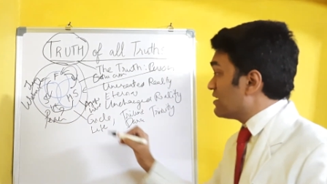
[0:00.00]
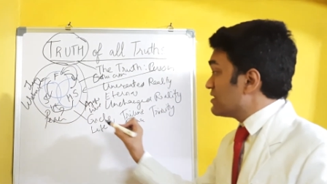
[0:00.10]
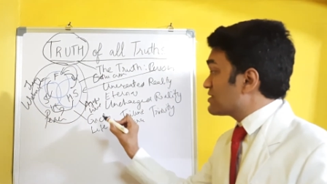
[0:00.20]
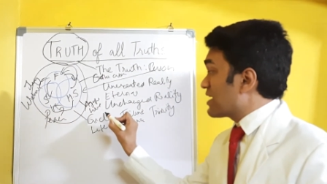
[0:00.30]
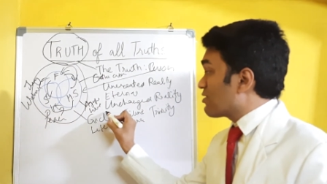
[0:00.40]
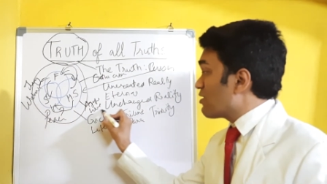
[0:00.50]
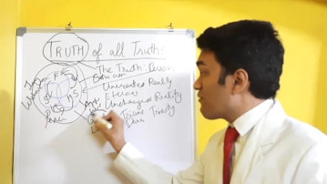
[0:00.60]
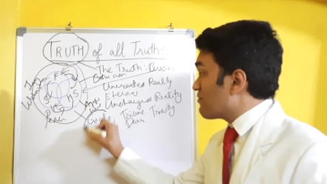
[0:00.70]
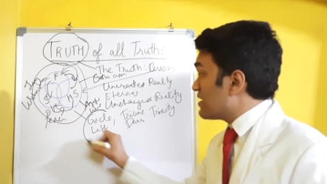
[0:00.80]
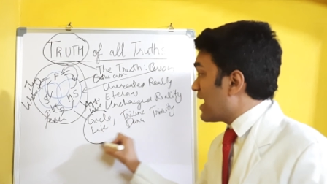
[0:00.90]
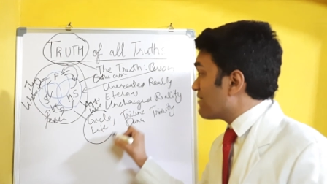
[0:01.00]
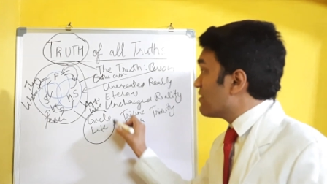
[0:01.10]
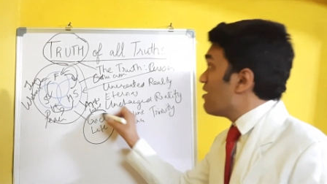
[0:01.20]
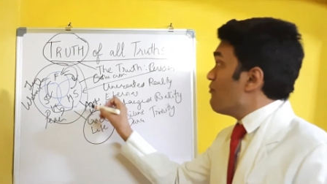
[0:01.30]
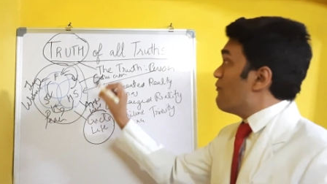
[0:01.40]
the circle of life
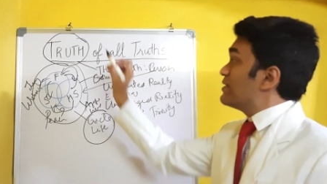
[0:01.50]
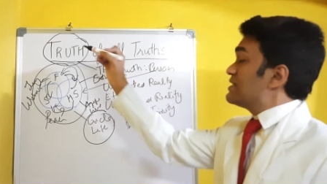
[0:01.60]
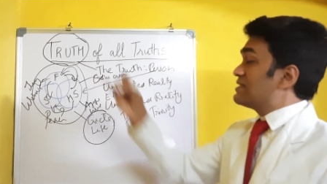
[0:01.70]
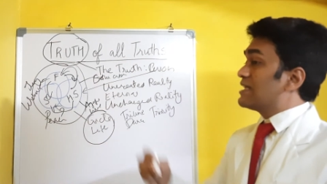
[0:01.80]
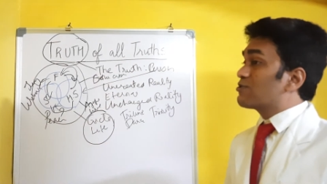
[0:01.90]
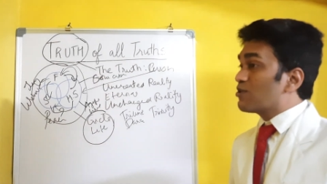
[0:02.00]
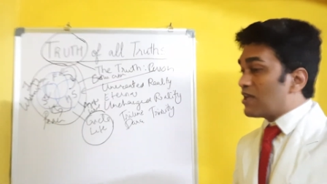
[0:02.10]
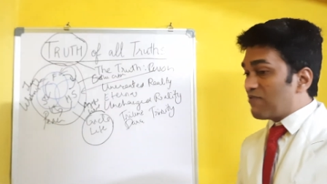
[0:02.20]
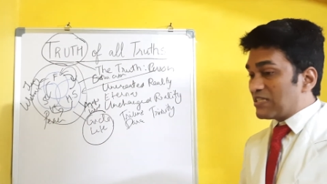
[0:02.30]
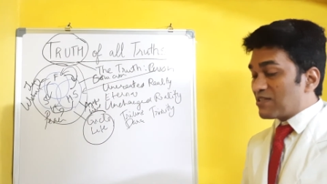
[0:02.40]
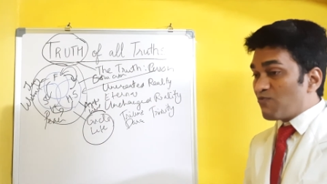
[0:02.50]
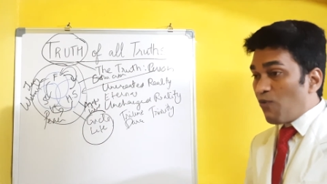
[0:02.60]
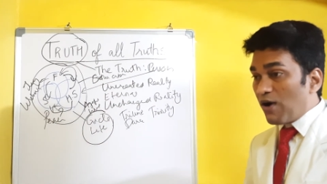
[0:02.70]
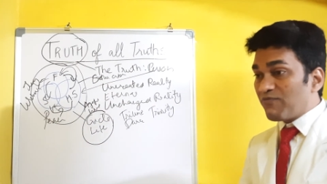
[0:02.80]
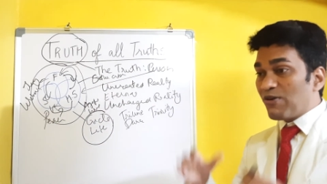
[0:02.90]
which is the truth and which is
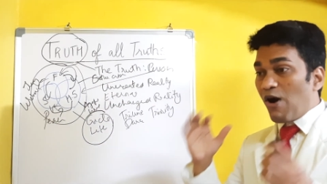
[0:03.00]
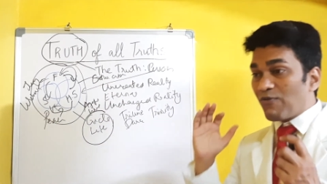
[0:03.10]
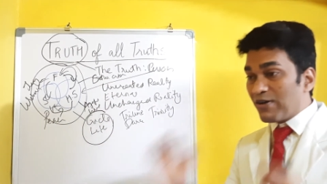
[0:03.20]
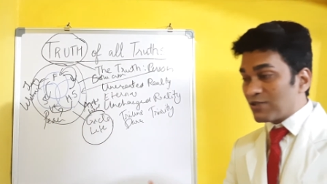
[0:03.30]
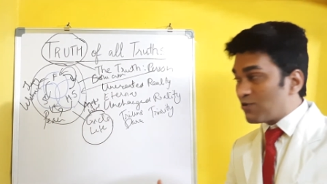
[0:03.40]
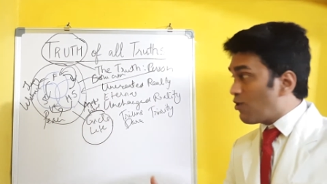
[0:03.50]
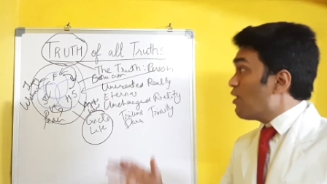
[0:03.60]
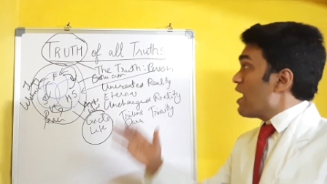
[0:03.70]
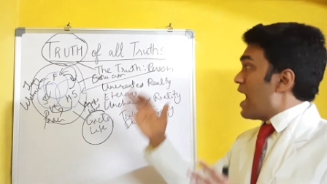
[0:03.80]
what we all want to know.